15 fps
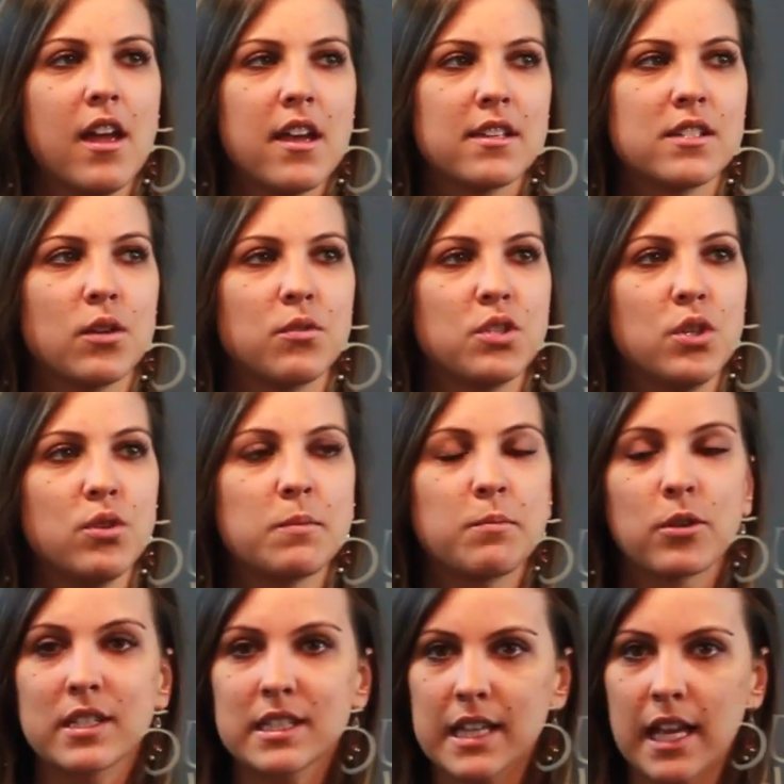So to use
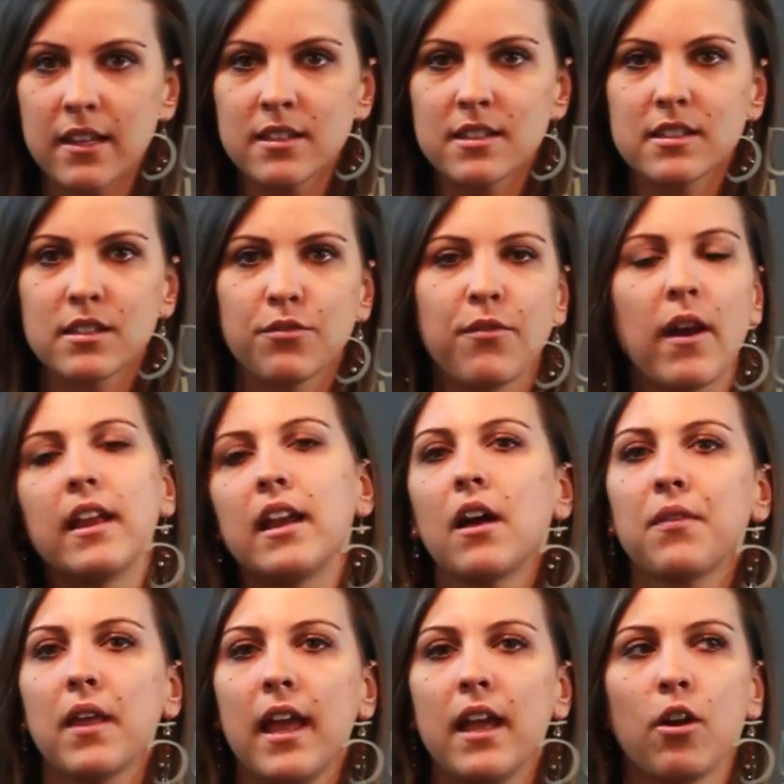percents to find out
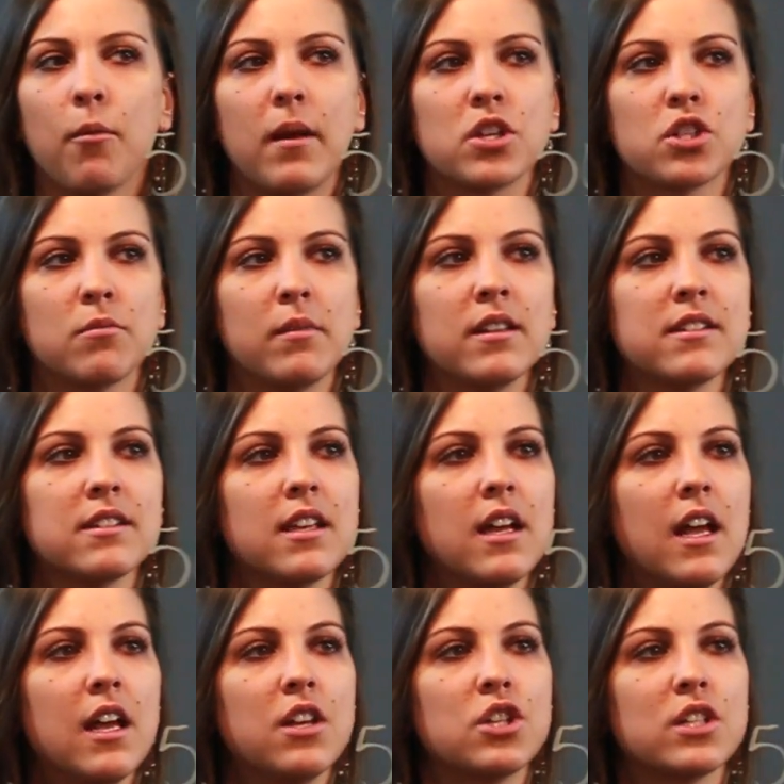the angle measurements,
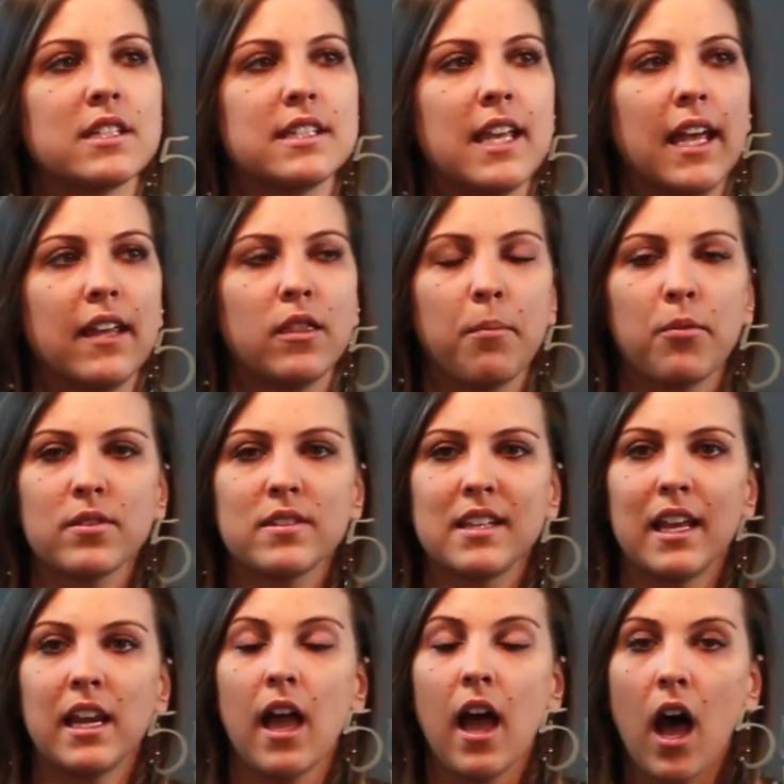just take the
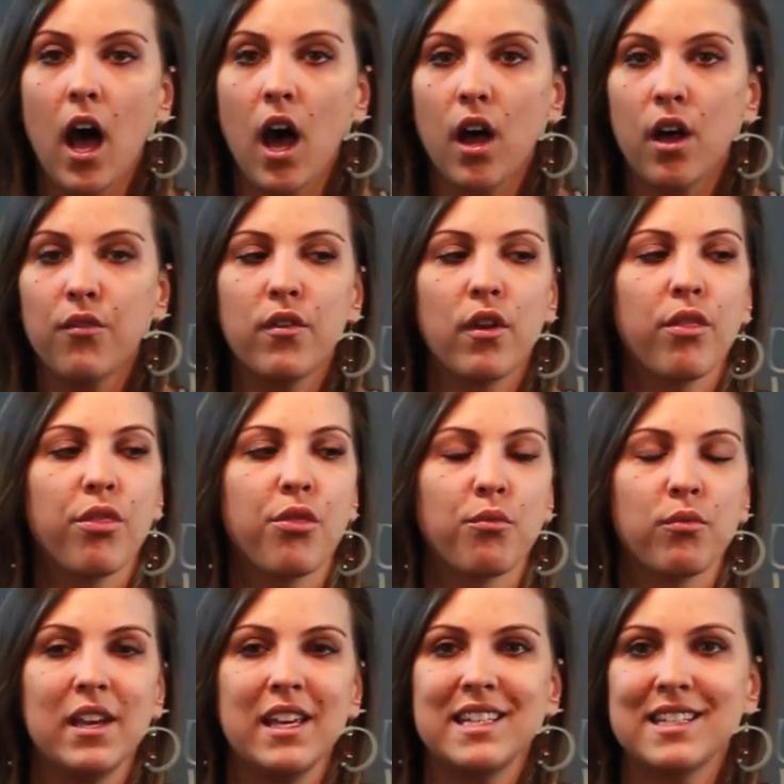percent of
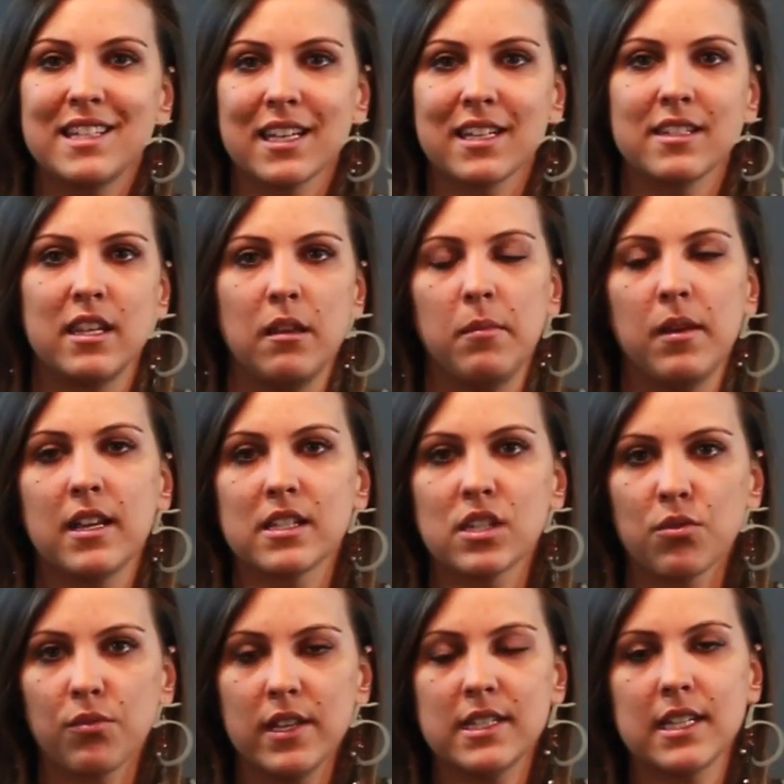360 because
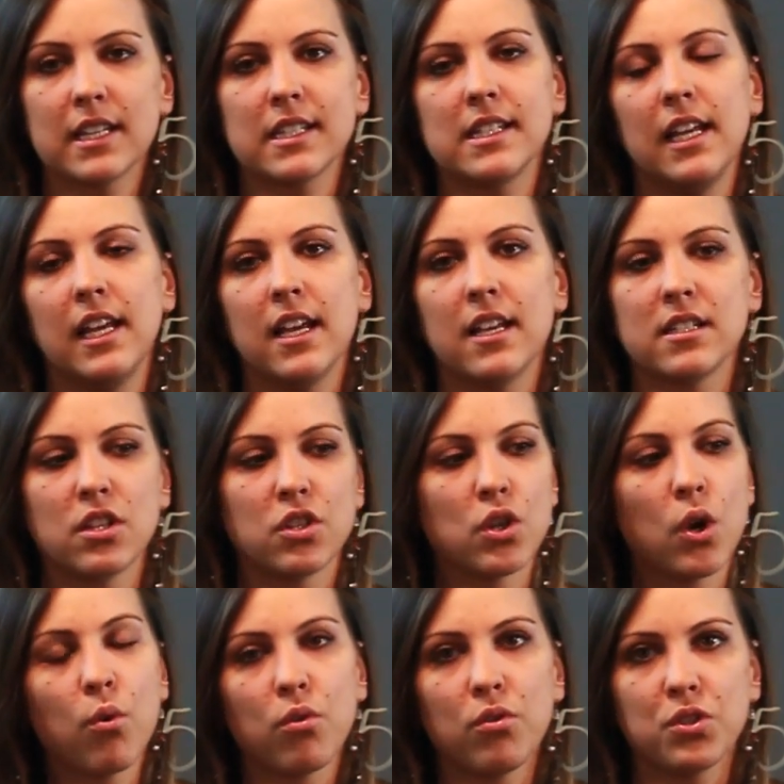360 is the
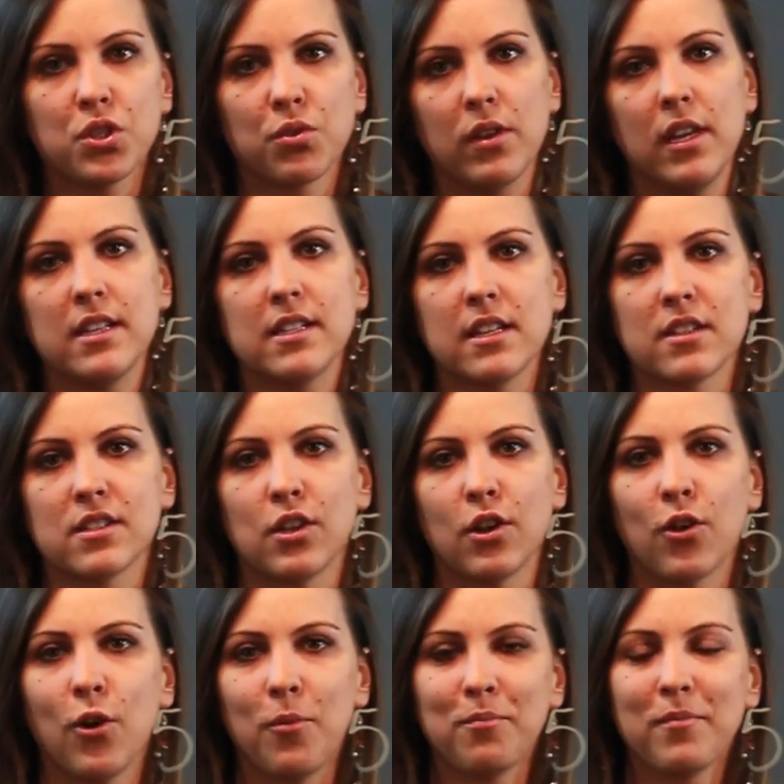total degrees in a
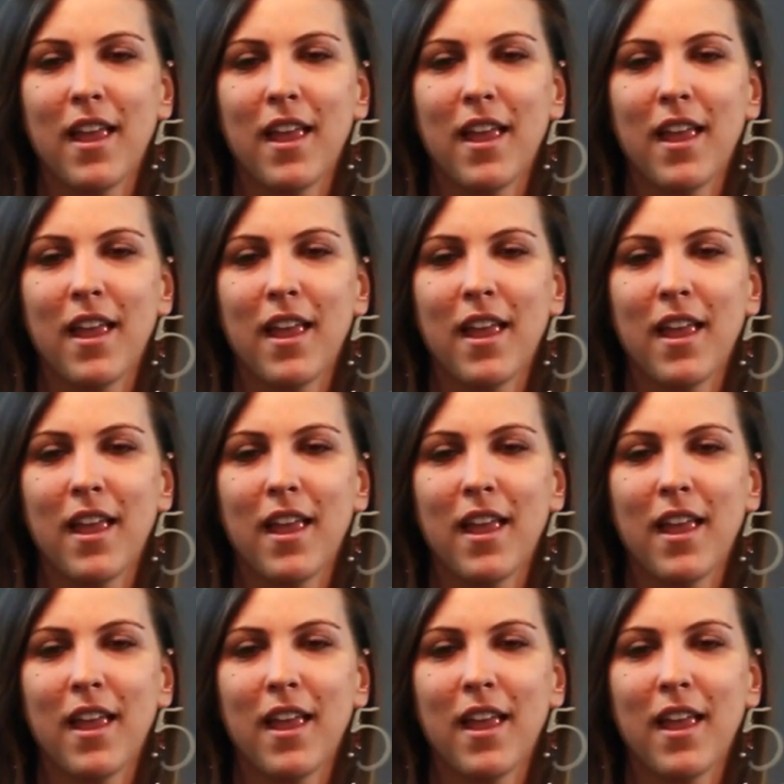circle.